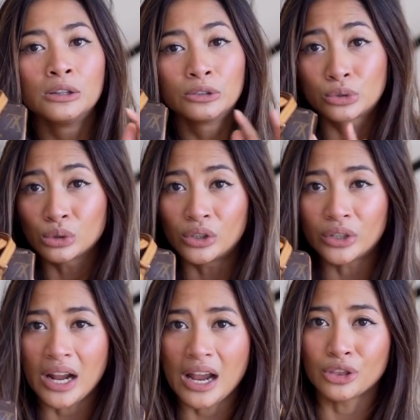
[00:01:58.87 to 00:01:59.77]
saw
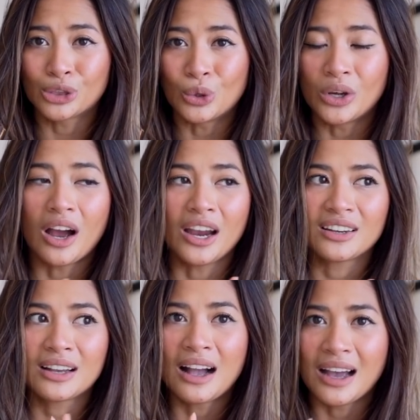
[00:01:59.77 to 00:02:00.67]
it and thought I
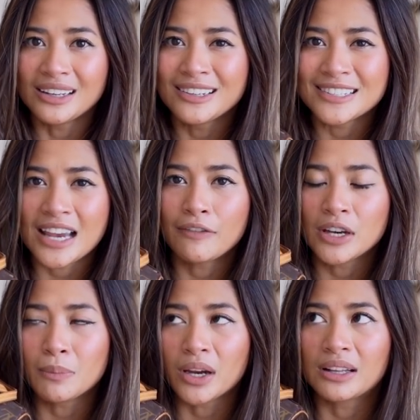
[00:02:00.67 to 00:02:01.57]
kind of need to have it
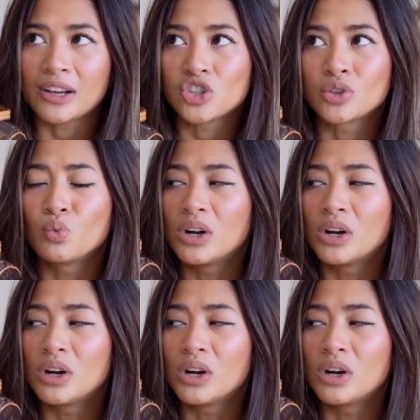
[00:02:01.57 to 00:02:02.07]
in my collection